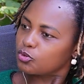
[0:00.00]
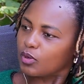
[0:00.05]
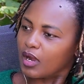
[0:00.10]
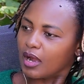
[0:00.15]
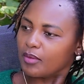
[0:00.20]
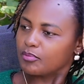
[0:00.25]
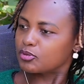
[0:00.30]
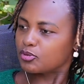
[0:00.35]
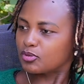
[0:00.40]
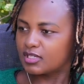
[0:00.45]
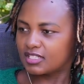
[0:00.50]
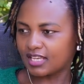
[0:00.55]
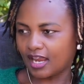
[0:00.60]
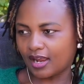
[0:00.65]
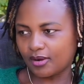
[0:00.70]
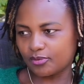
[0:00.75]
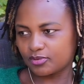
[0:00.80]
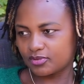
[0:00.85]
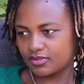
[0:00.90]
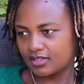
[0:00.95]
to come to this
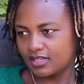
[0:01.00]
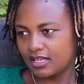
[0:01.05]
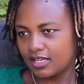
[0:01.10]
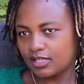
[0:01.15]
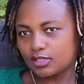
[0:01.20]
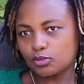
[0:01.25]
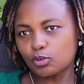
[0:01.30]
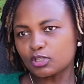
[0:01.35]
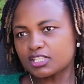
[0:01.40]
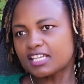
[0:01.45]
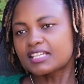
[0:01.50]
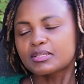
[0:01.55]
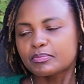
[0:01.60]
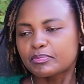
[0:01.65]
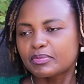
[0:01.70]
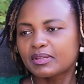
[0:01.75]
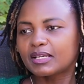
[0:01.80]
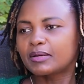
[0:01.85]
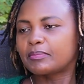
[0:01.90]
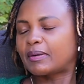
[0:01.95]
house. It wasn't
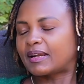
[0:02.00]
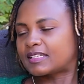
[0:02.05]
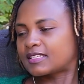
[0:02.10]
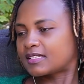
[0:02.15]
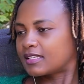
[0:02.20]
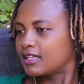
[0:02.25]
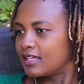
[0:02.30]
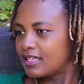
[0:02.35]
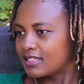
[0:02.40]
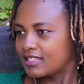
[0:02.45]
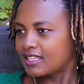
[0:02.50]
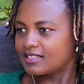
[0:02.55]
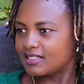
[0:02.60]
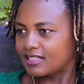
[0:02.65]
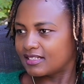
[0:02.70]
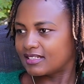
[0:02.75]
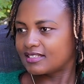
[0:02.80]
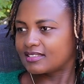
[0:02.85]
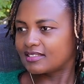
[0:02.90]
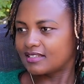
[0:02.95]
big, but
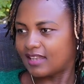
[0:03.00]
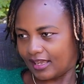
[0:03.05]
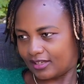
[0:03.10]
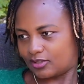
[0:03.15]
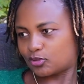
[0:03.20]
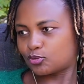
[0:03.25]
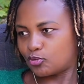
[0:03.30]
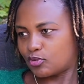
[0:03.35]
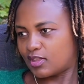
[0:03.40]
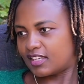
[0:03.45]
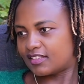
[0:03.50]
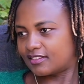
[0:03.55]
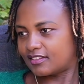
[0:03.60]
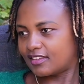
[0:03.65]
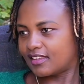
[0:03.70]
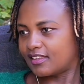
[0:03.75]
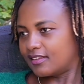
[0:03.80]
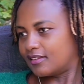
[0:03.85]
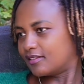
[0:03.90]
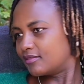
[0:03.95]
since it is next to the
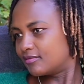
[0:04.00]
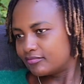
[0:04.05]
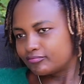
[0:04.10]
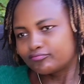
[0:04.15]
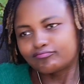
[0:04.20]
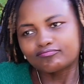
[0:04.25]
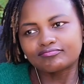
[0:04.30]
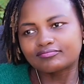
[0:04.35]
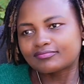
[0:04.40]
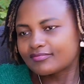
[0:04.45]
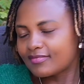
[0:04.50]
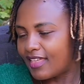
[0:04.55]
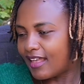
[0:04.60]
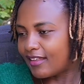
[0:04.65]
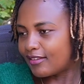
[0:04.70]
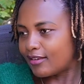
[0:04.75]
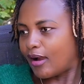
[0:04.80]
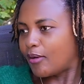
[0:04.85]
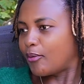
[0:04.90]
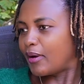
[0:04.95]
sea,
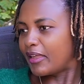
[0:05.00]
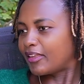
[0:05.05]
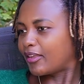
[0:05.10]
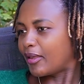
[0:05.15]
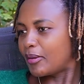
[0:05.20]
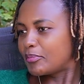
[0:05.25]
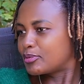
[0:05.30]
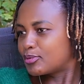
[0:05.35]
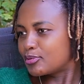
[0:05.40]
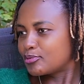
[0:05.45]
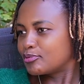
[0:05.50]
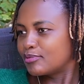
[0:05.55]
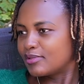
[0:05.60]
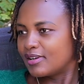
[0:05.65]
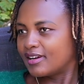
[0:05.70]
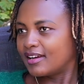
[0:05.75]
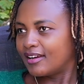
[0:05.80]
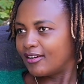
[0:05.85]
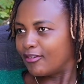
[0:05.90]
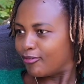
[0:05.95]
that's how I came to
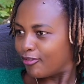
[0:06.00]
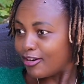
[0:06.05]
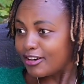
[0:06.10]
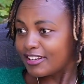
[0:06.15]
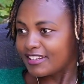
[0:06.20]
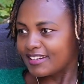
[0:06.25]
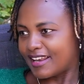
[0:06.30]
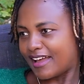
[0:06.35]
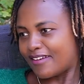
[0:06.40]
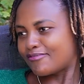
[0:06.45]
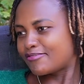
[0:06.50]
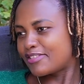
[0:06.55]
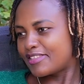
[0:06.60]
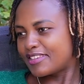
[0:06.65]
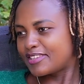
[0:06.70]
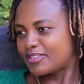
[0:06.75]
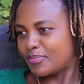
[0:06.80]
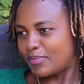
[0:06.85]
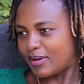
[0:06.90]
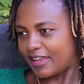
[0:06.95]
fall in love with
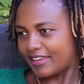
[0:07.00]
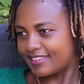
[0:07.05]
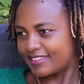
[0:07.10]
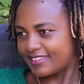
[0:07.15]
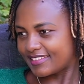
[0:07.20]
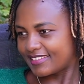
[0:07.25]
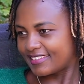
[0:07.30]
this place.